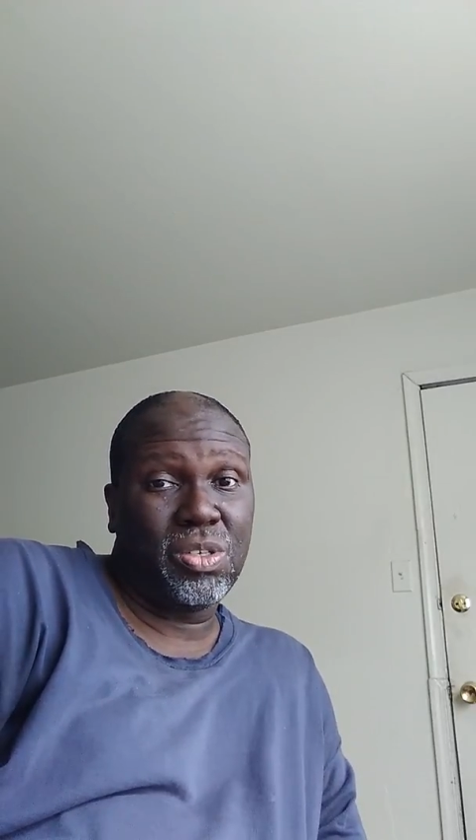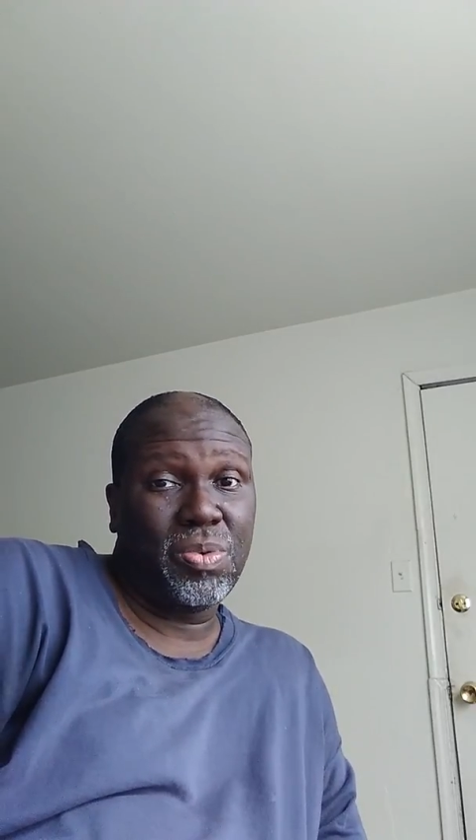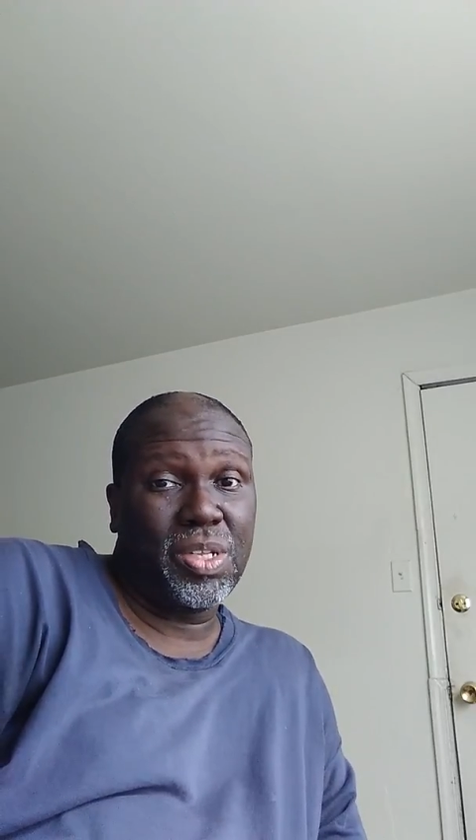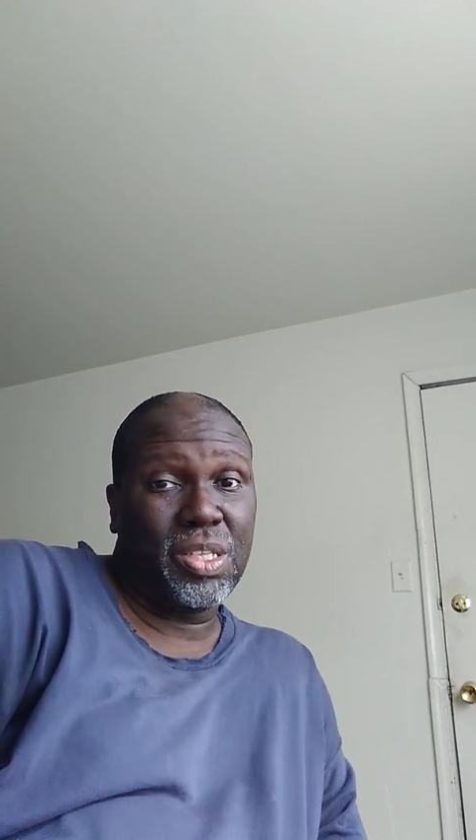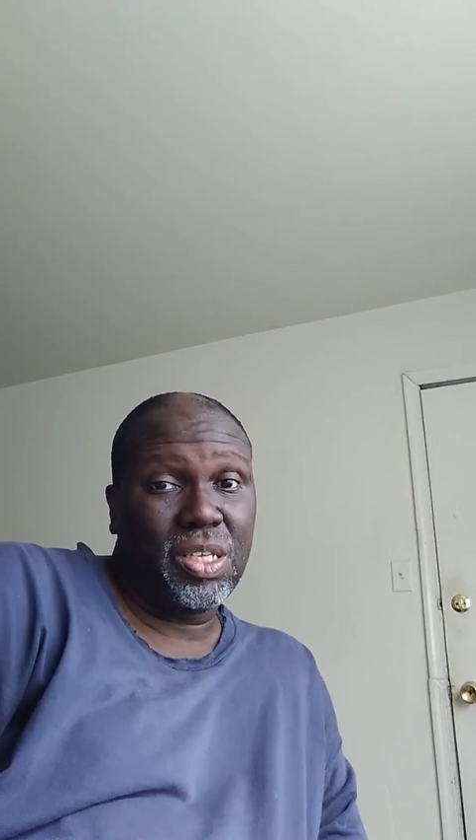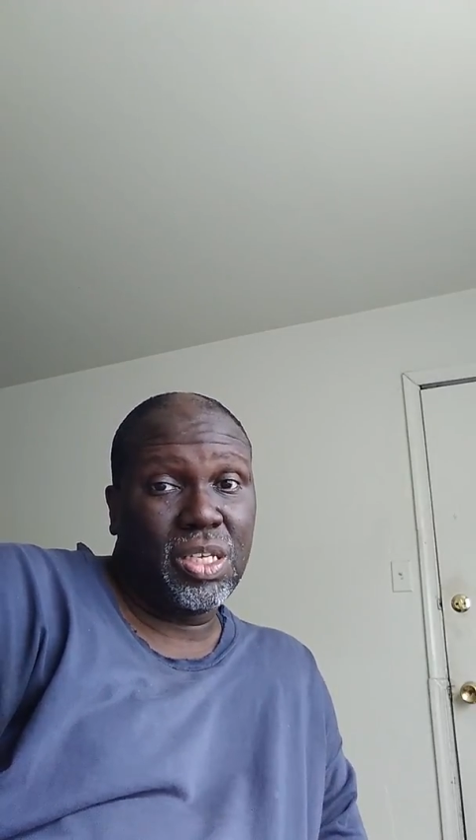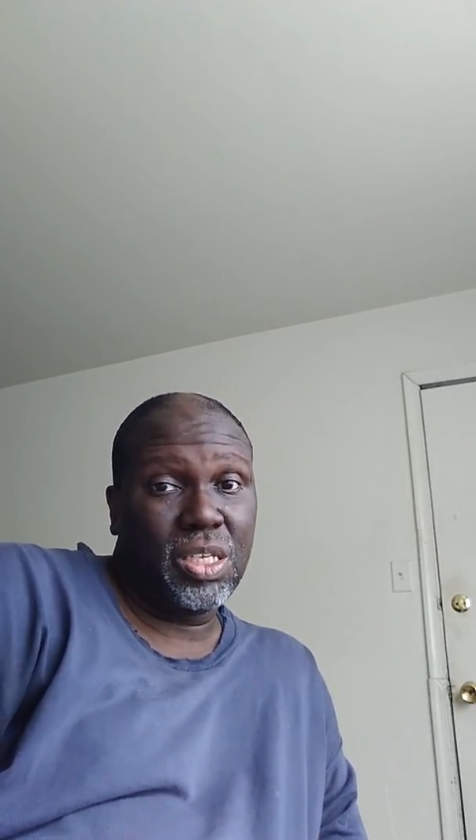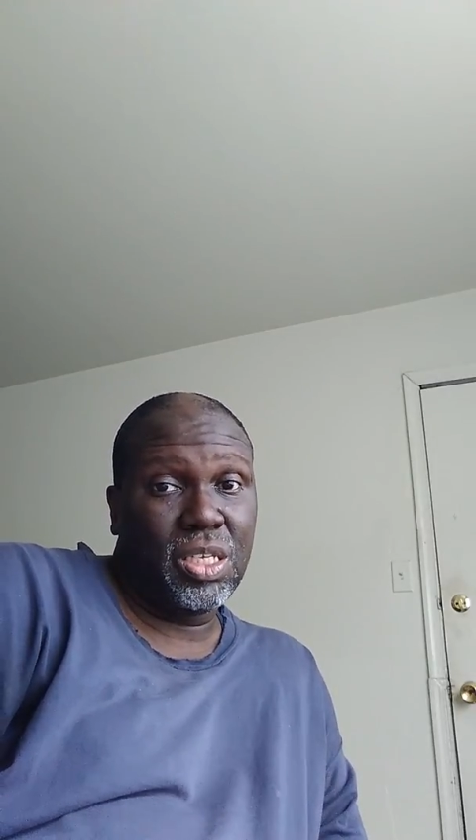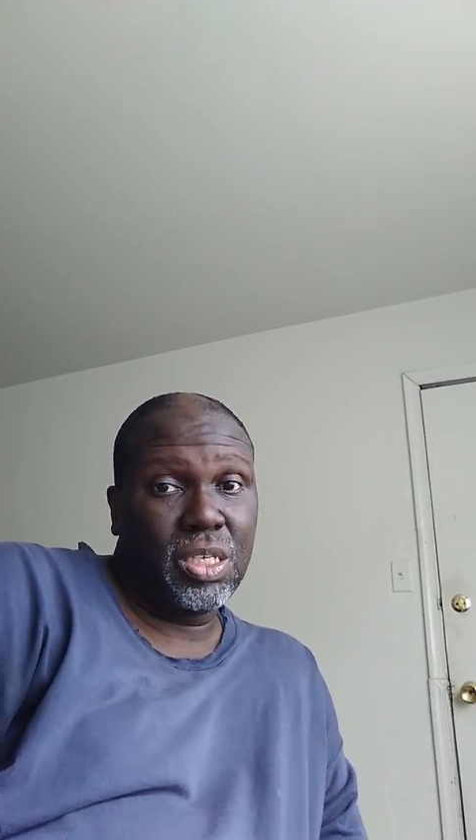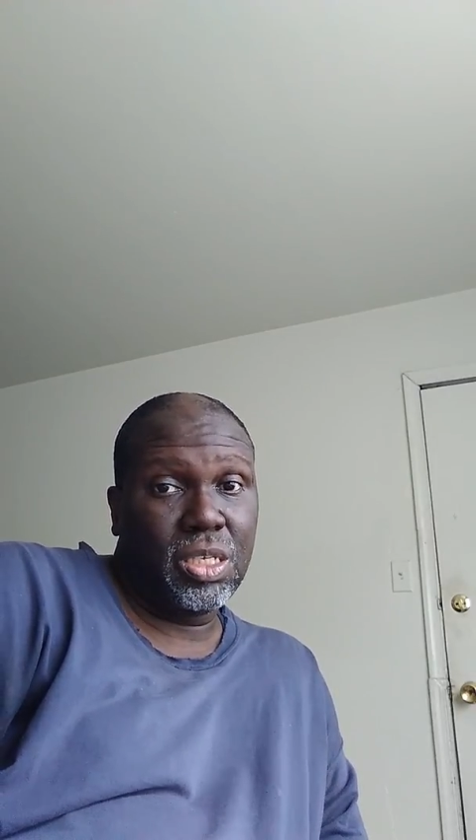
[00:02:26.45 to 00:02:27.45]
it
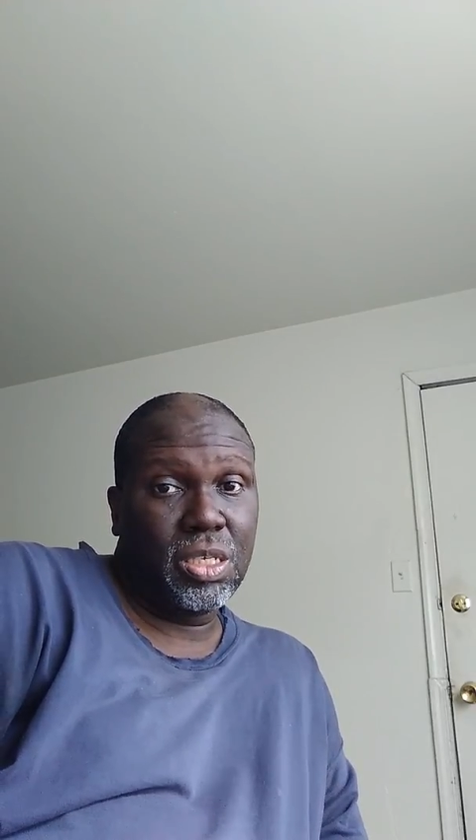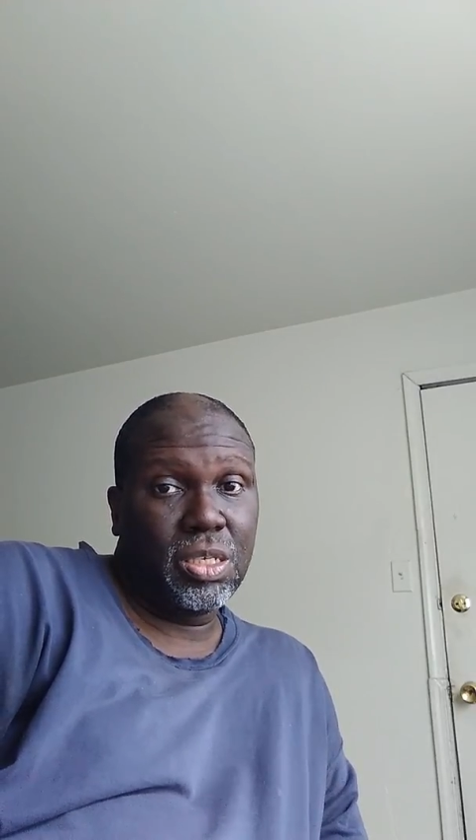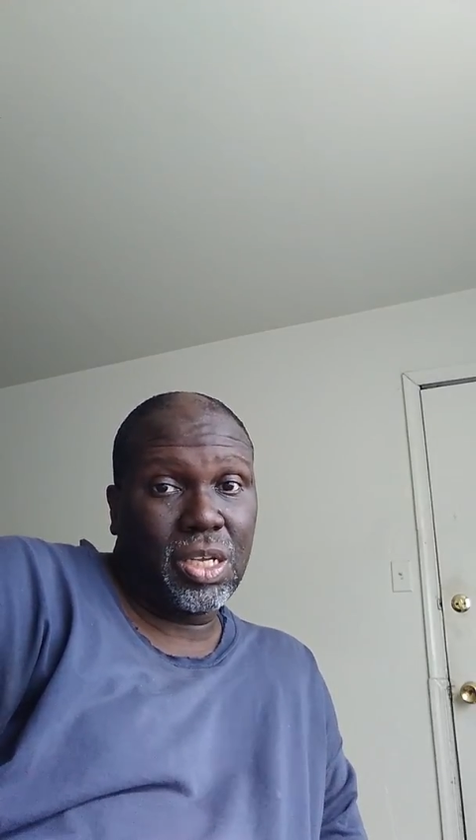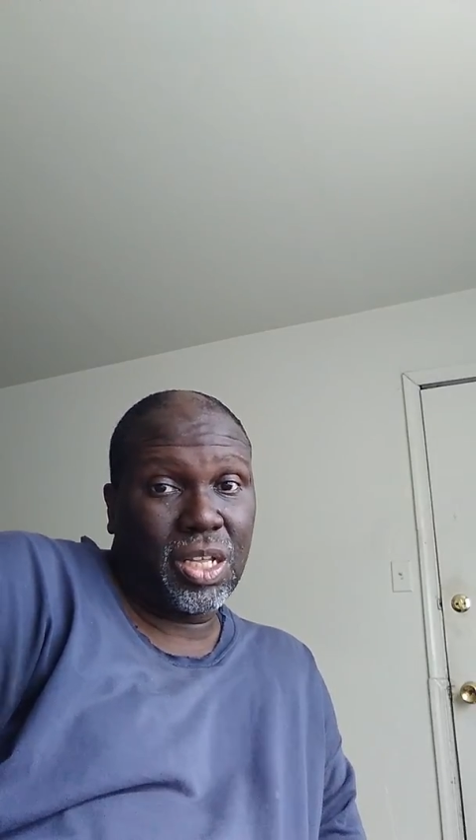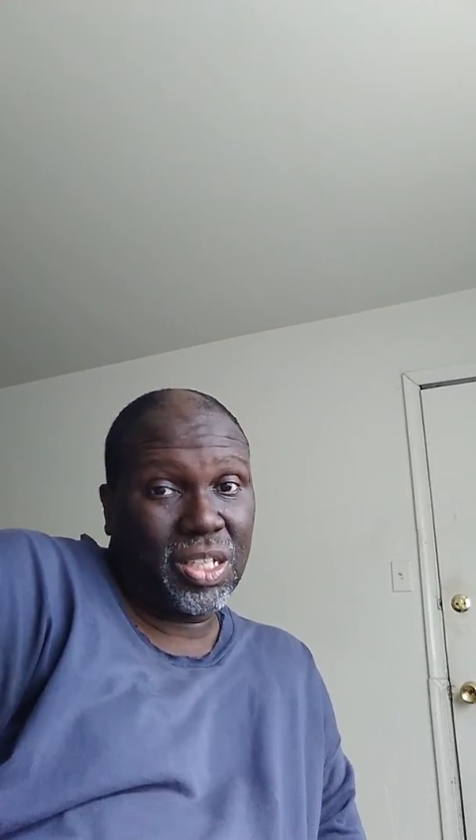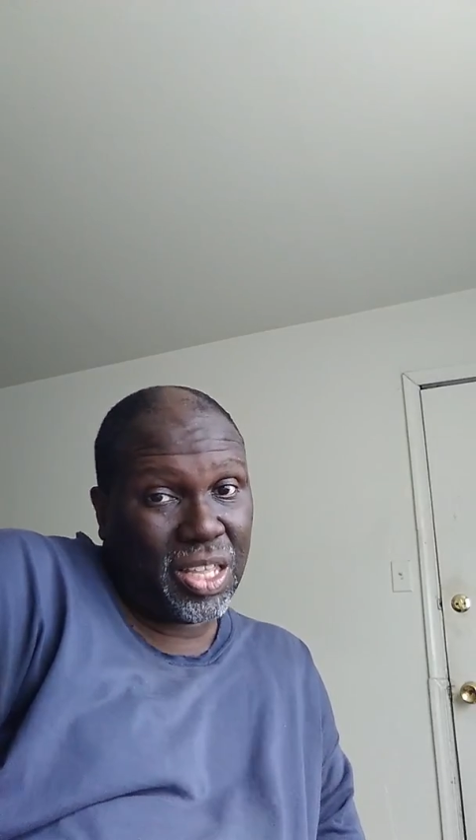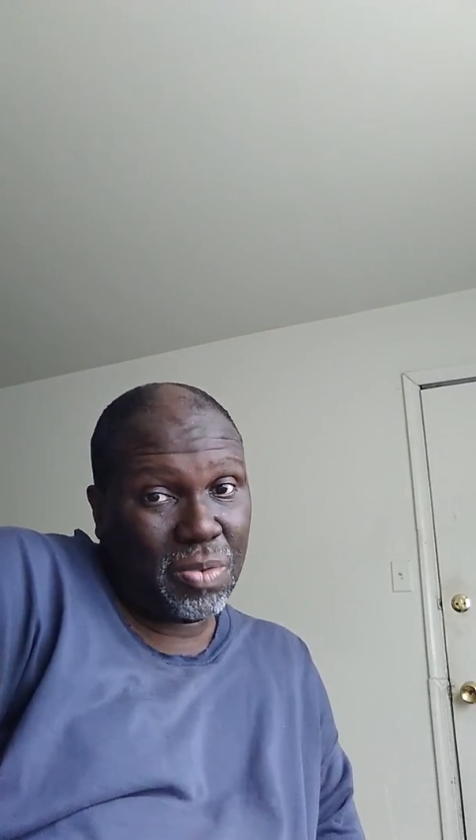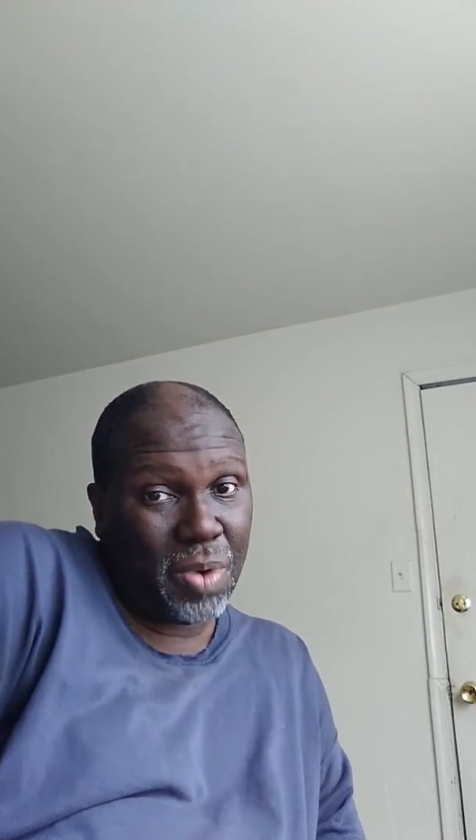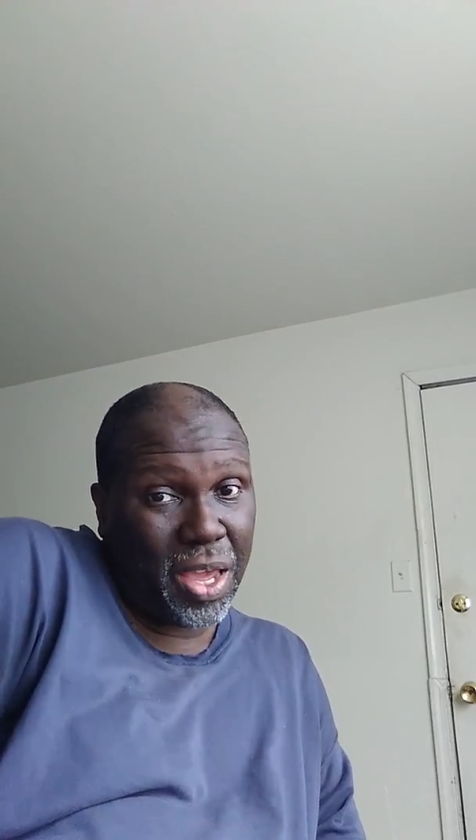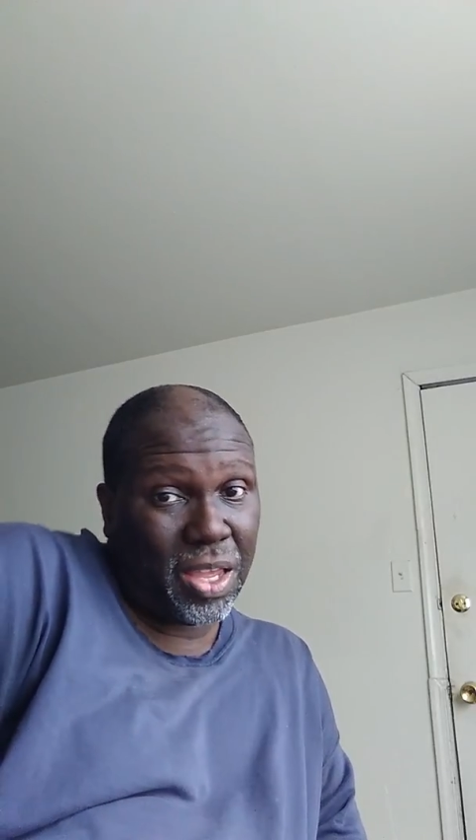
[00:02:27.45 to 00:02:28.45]
the clean way?